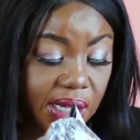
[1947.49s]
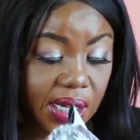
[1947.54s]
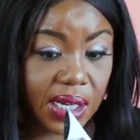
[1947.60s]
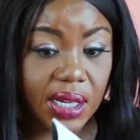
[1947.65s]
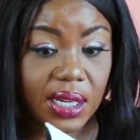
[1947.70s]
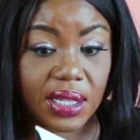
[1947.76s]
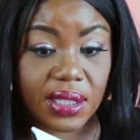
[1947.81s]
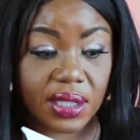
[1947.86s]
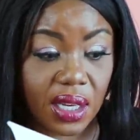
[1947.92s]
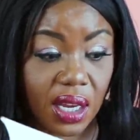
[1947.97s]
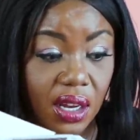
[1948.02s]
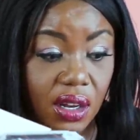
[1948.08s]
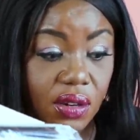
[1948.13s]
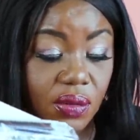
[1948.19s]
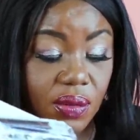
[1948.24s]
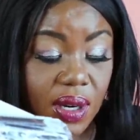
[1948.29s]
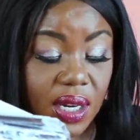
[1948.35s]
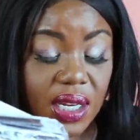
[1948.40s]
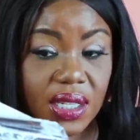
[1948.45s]
And as
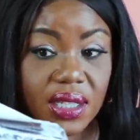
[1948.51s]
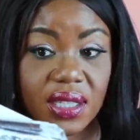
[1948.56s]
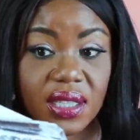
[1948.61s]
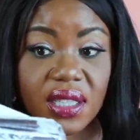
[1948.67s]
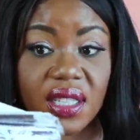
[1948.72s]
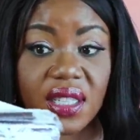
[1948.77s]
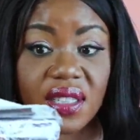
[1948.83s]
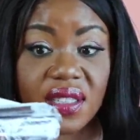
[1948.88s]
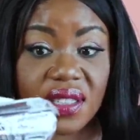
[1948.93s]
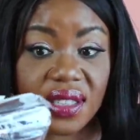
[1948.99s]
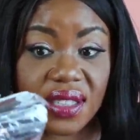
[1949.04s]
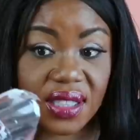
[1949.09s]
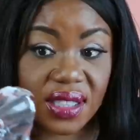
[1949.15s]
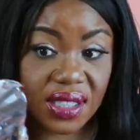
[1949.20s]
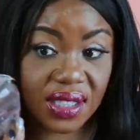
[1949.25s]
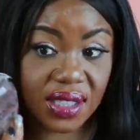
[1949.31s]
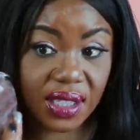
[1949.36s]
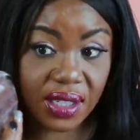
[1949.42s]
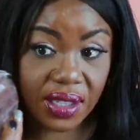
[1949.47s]
always, it's
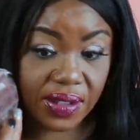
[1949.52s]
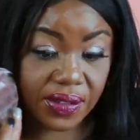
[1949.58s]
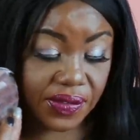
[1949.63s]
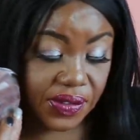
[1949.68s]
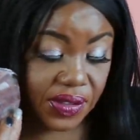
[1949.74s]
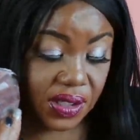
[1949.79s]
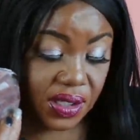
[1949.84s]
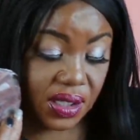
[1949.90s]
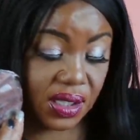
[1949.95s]
stuffed.